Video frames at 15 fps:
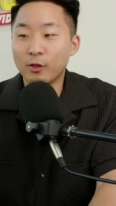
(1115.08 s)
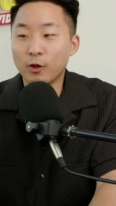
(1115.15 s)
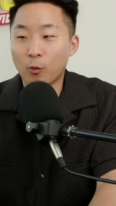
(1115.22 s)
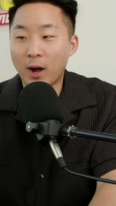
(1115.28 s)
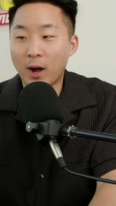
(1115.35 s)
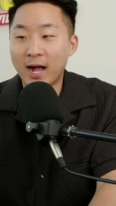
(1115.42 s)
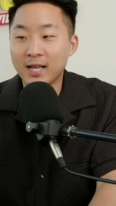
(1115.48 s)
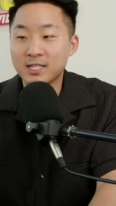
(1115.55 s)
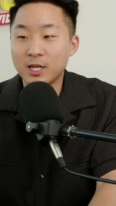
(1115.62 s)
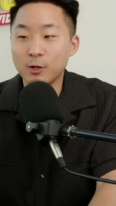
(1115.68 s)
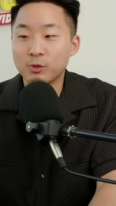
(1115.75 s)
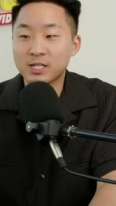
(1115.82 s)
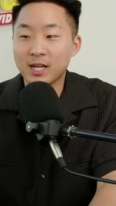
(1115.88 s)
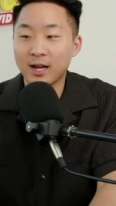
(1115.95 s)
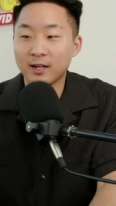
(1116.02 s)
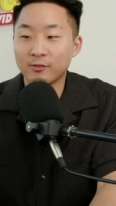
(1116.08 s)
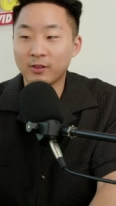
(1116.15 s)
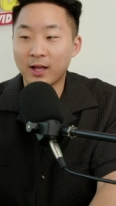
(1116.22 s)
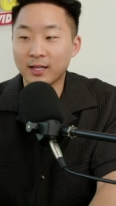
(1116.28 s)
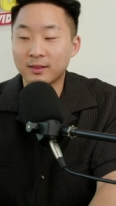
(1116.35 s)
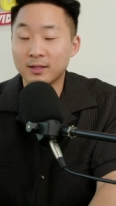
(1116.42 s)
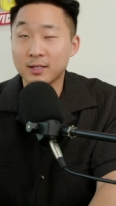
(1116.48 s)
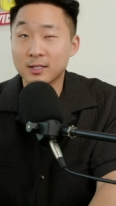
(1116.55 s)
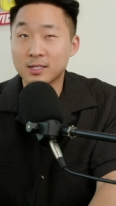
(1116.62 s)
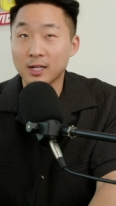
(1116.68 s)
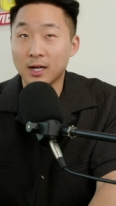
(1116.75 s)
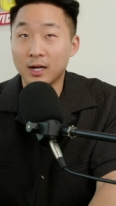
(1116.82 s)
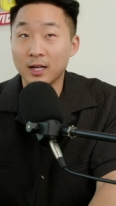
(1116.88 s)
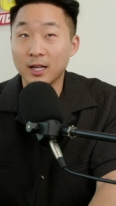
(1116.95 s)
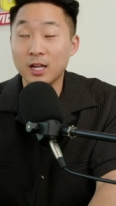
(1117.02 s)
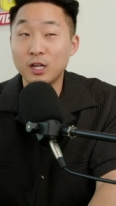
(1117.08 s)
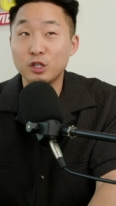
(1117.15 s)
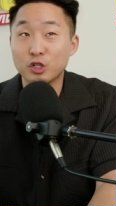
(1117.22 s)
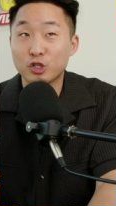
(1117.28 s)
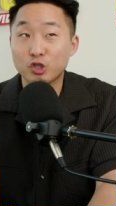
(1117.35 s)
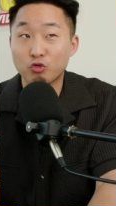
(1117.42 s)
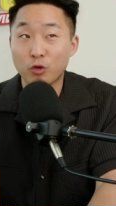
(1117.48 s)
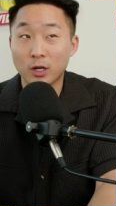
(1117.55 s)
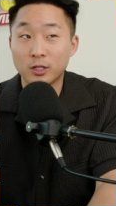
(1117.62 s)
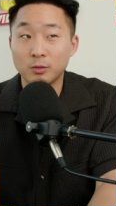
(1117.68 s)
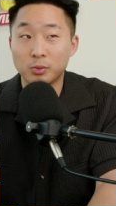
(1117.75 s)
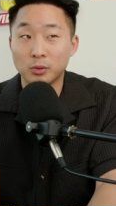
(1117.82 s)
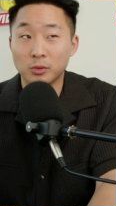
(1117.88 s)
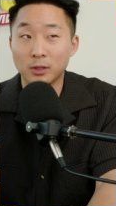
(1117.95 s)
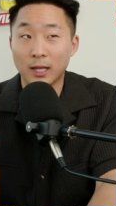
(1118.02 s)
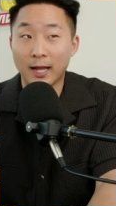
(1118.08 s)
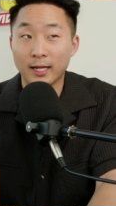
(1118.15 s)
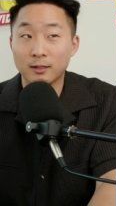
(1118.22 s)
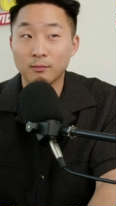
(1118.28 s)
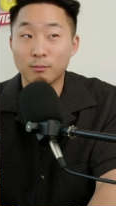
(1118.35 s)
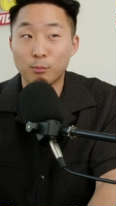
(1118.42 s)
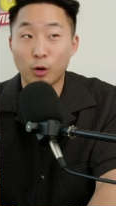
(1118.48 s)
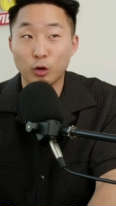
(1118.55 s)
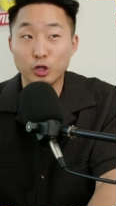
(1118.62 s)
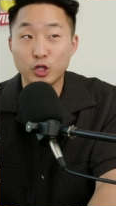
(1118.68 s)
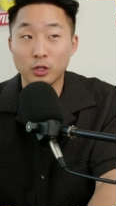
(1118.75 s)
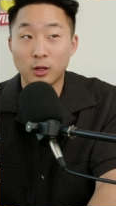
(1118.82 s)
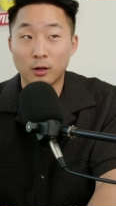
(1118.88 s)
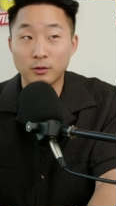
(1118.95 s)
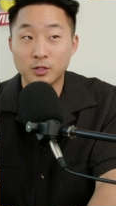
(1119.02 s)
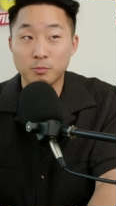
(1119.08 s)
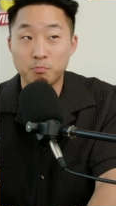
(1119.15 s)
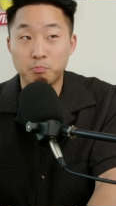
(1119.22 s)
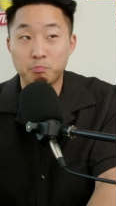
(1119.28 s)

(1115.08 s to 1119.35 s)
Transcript: Otherwise he was kind of like this indestructible, like martial arts